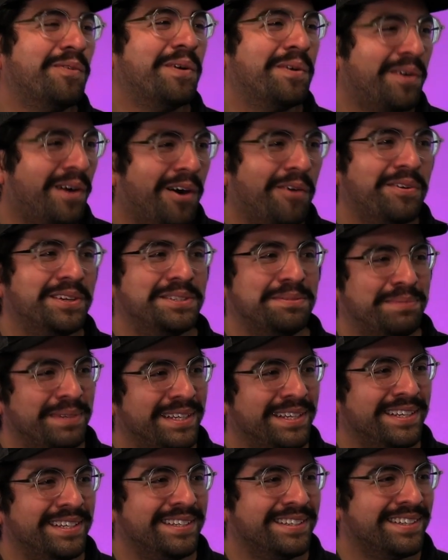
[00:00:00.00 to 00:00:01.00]
We will always
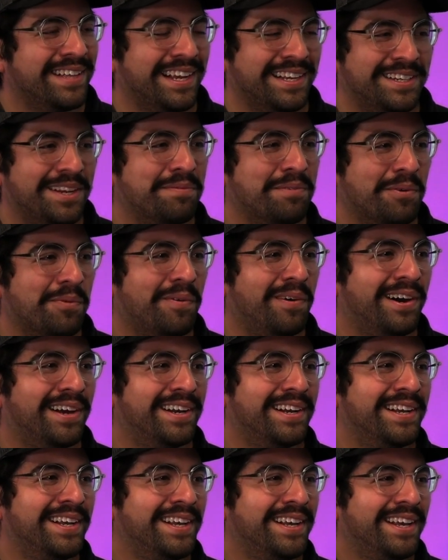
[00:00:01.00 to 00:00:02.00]
be like number
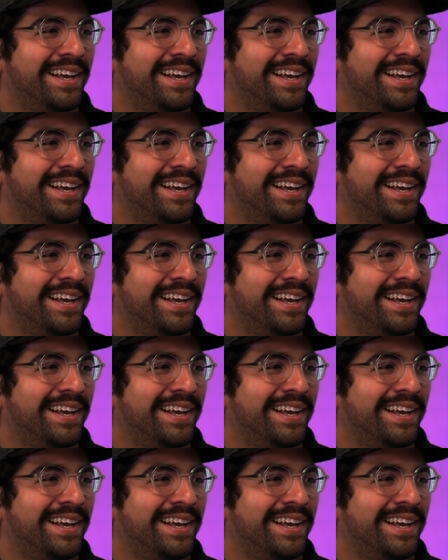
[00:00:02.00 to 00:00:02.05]
one.